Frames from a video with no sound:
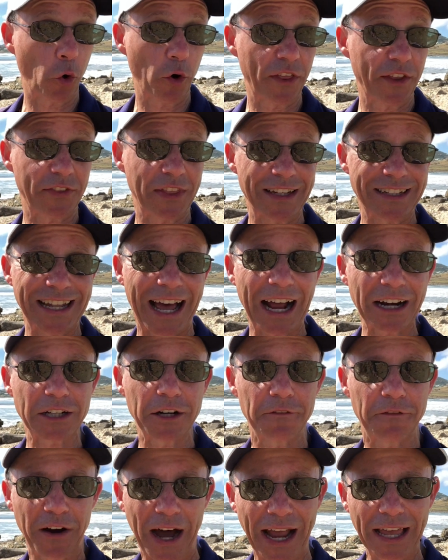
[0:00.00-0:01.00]
or that the
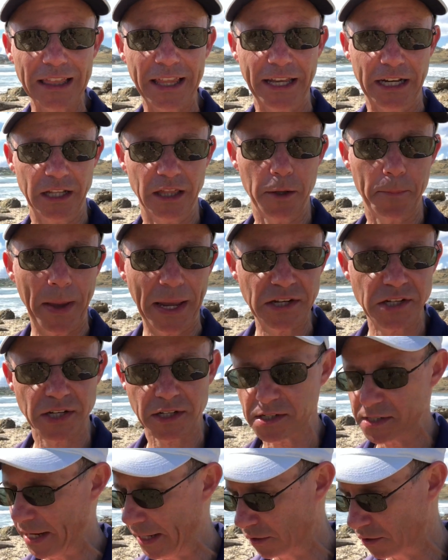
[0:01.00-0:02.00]
doctor violated the
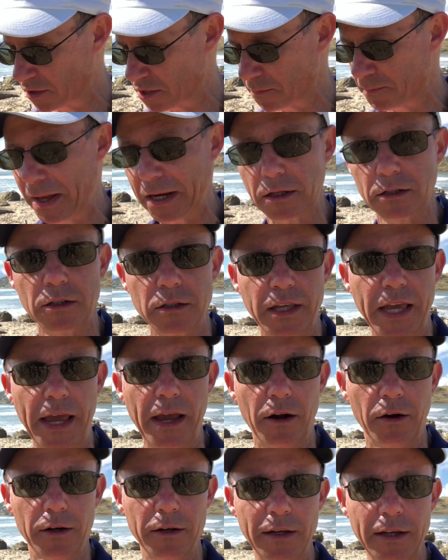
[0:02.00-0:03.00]
basic standards of medical
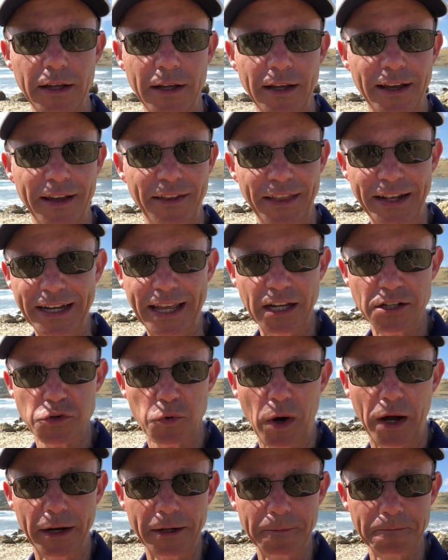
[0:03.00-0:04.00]
care, then
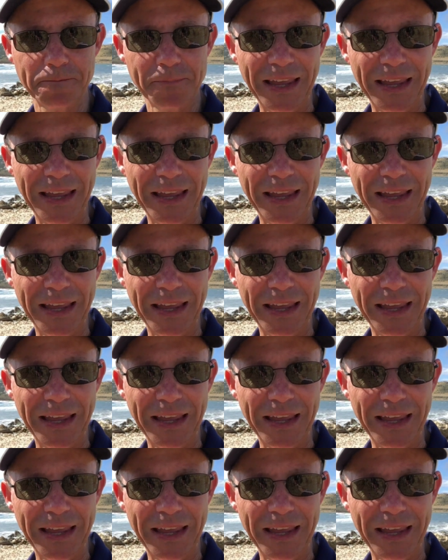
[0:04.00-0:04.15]
guess what?